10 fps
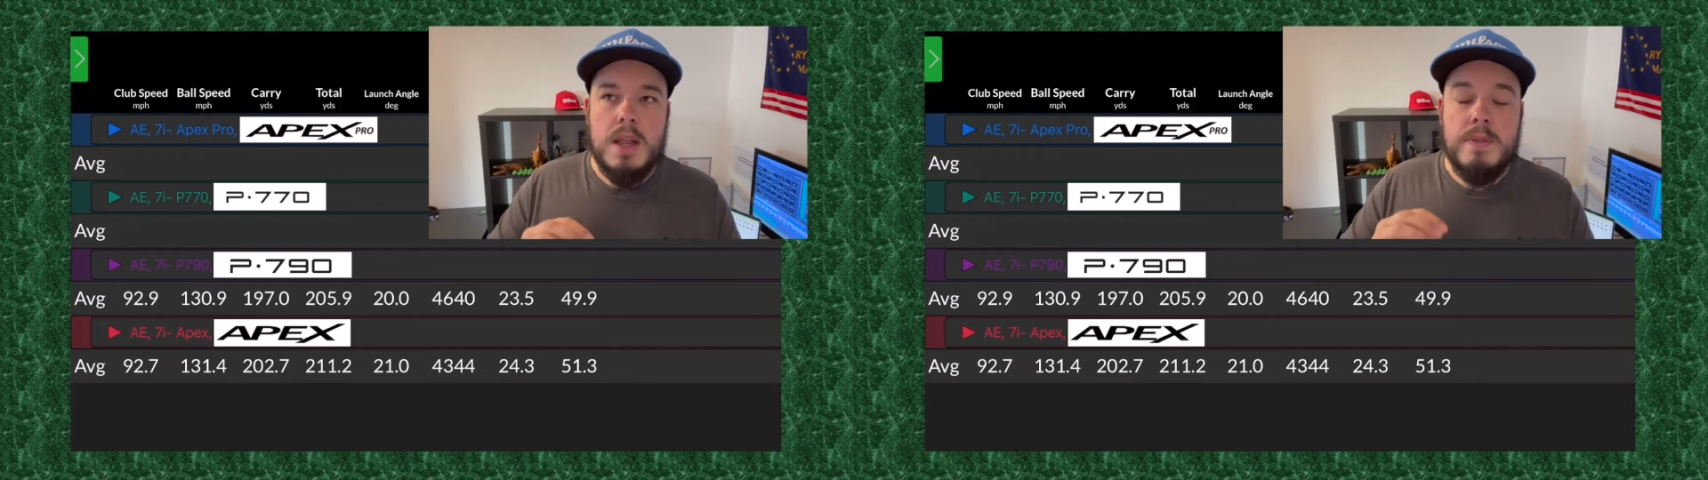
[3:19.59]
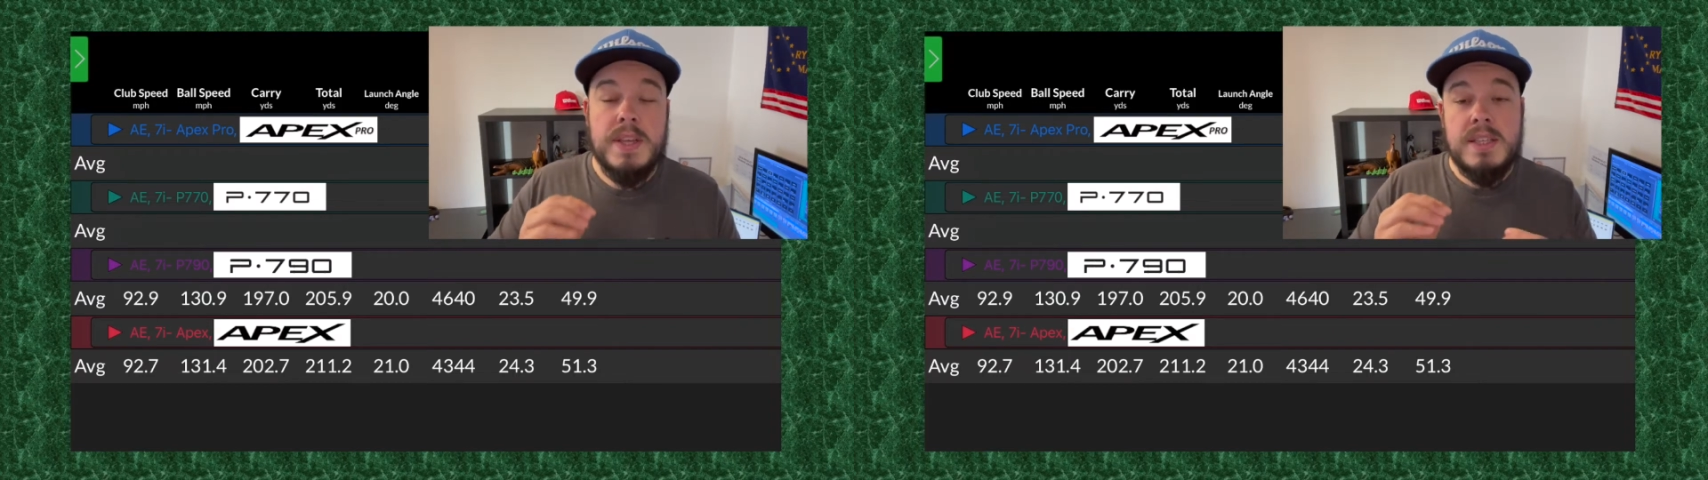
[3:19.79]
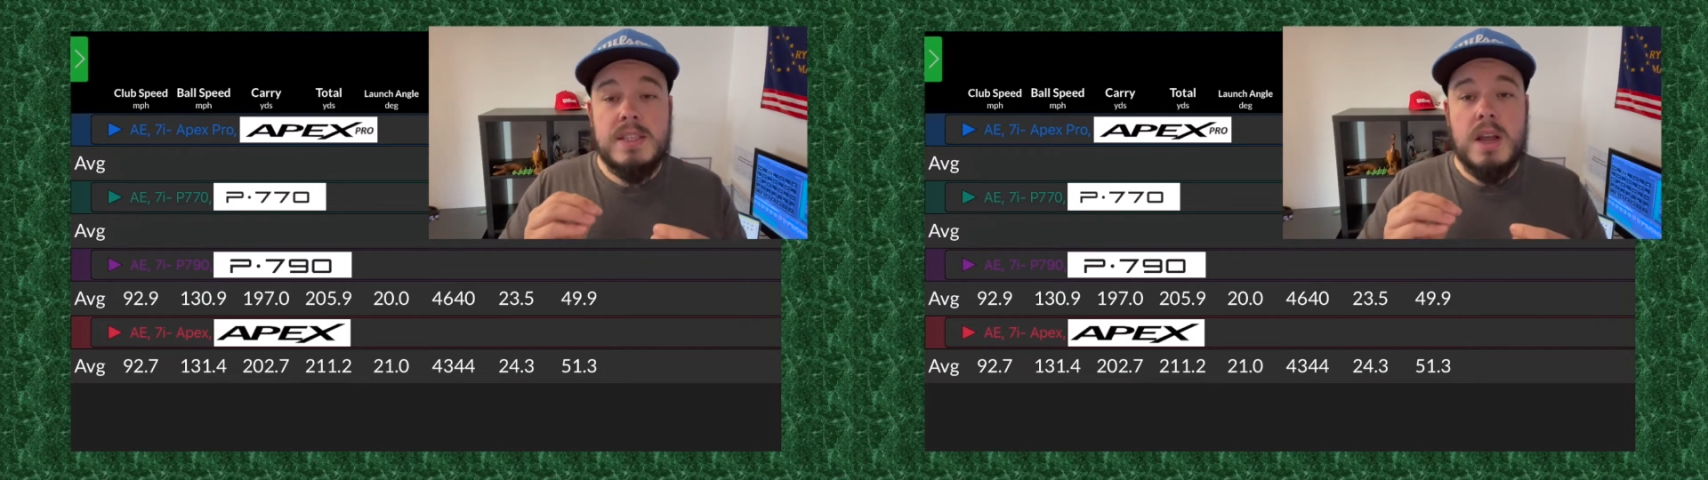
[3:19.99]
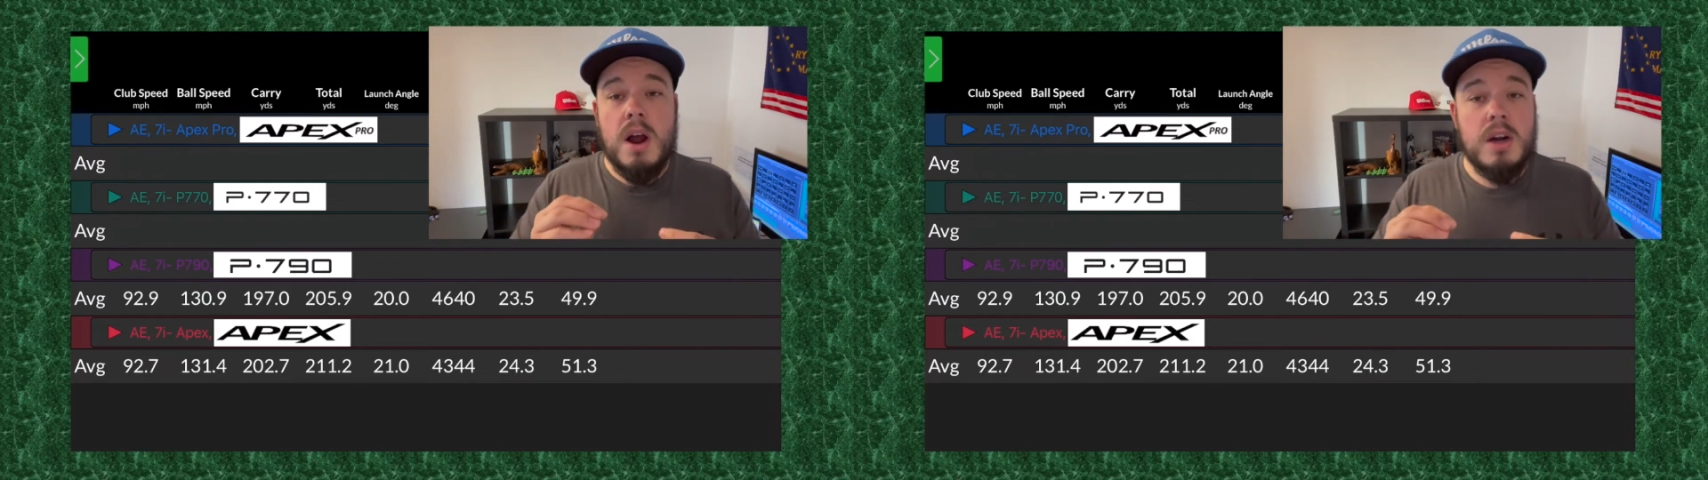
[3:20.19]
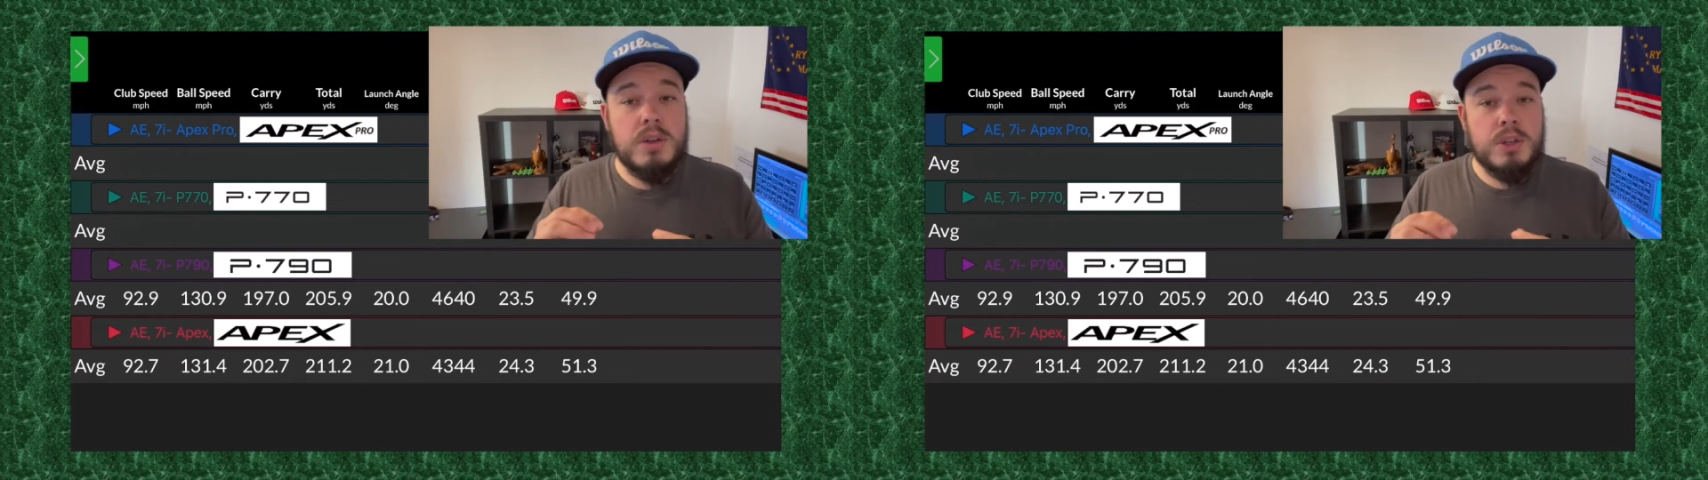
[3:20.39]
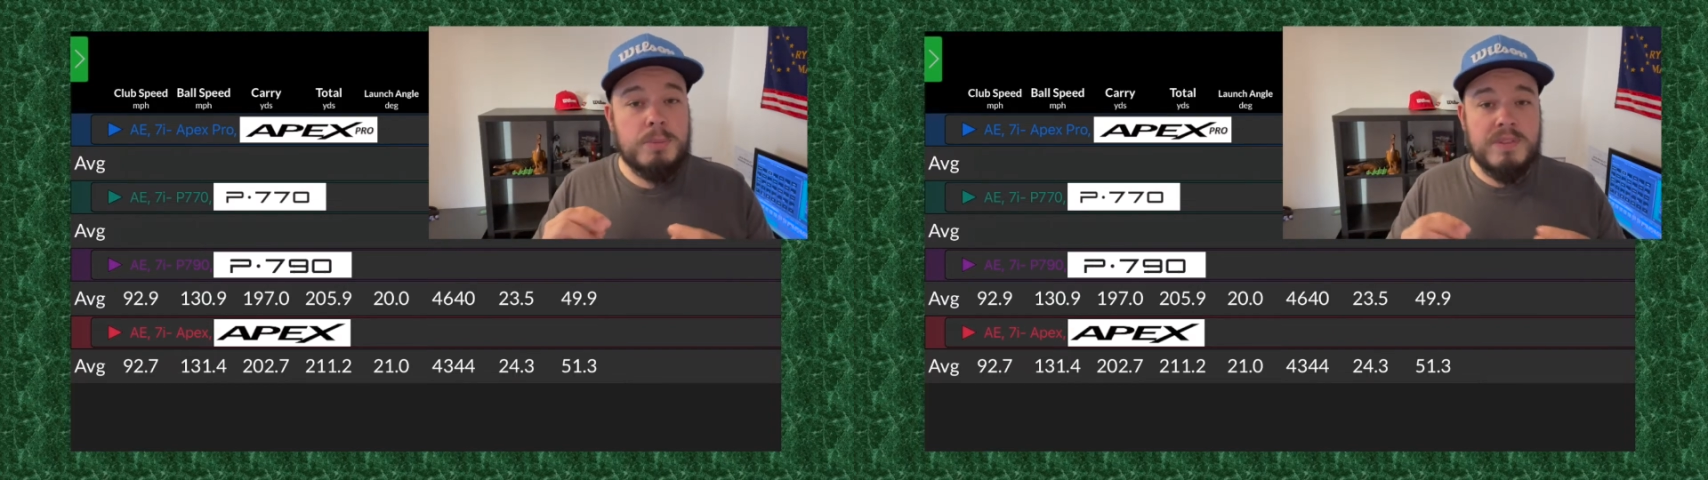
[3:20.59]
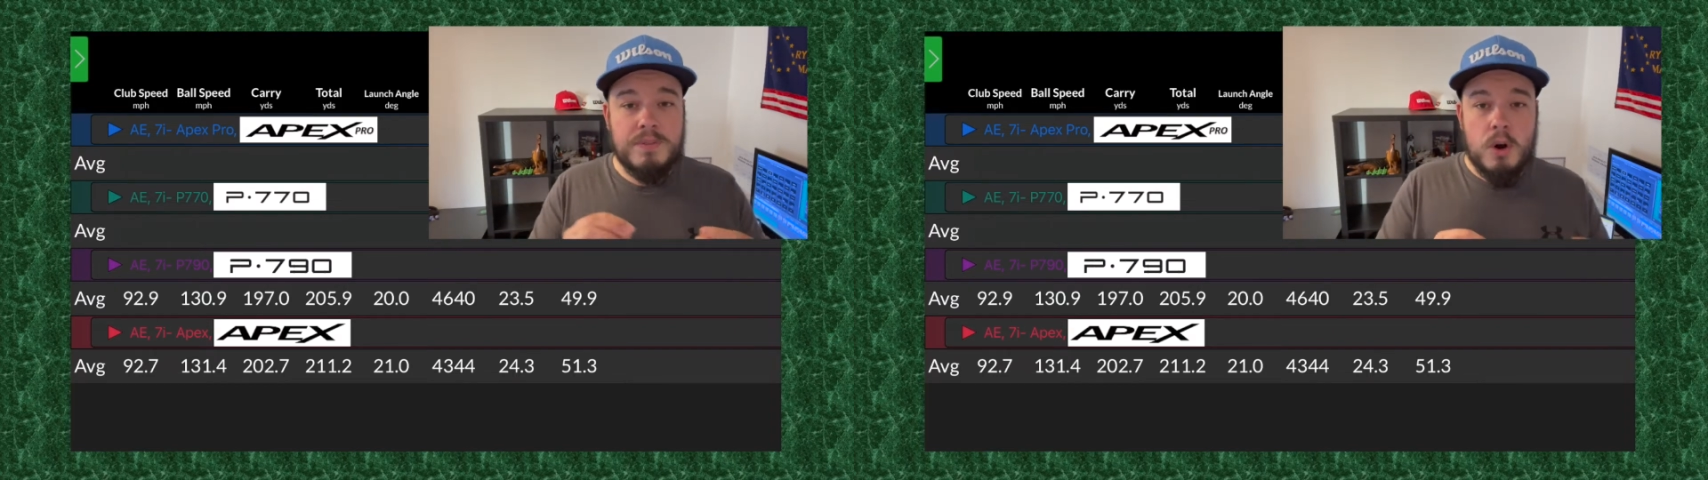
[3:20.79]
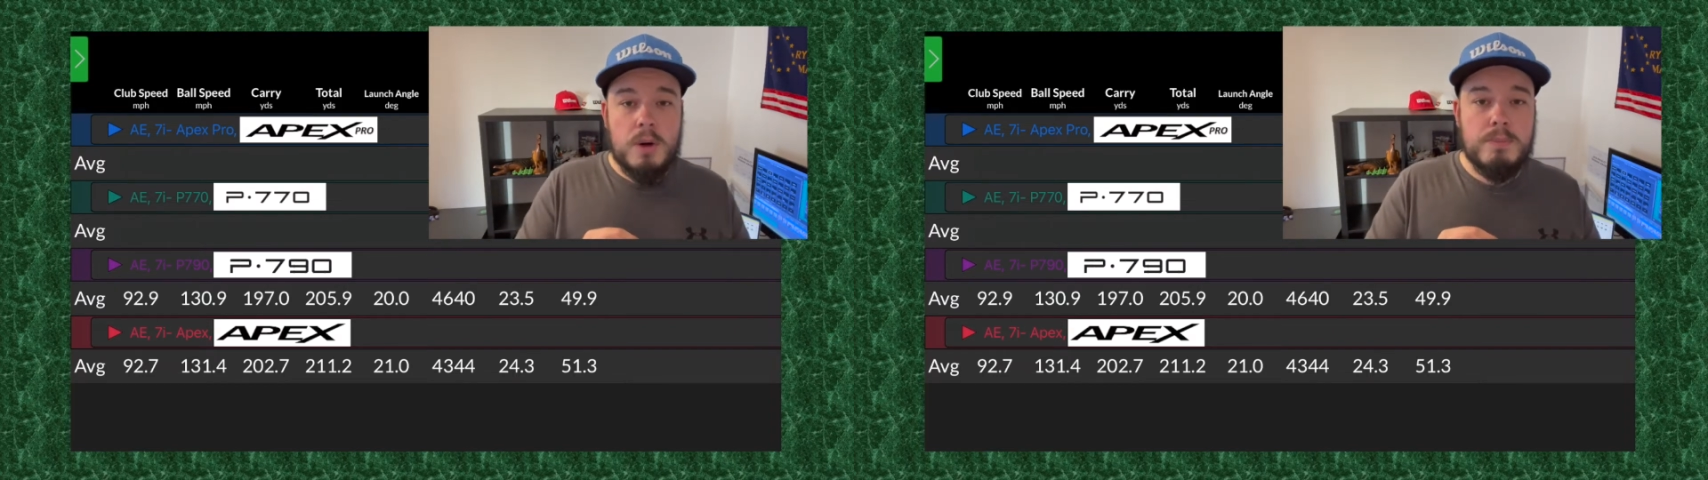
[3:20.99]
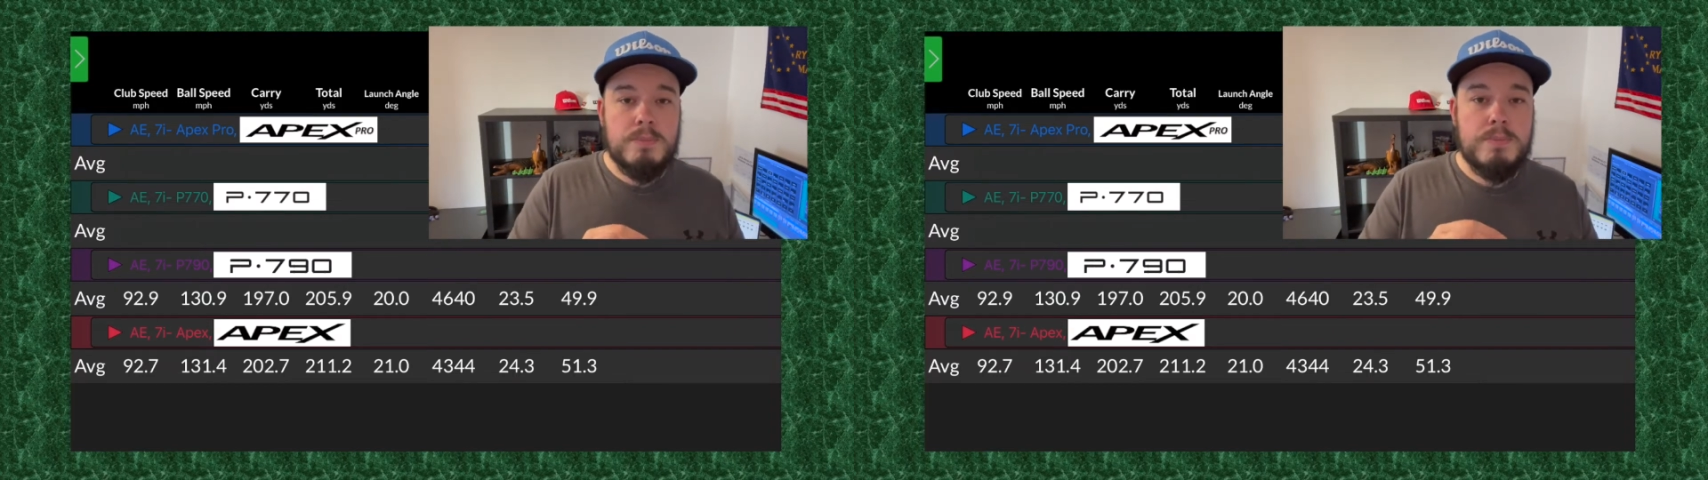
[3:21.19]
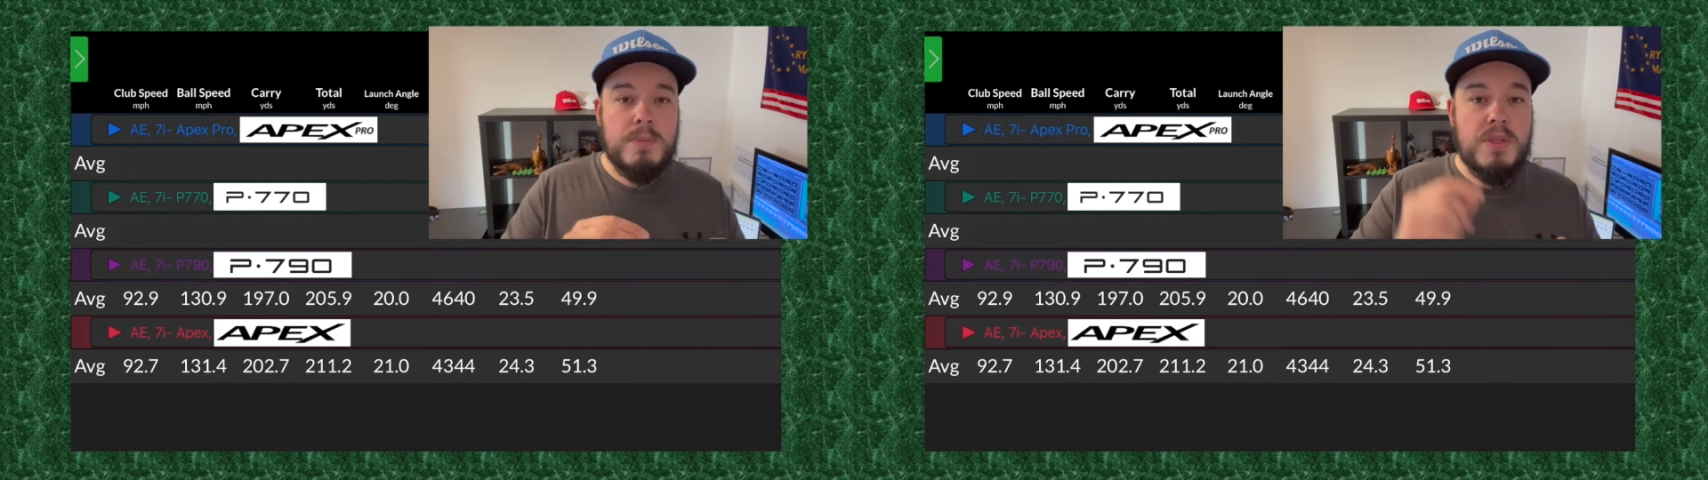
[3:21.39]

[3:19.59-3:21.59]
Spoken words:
These aren't going to perform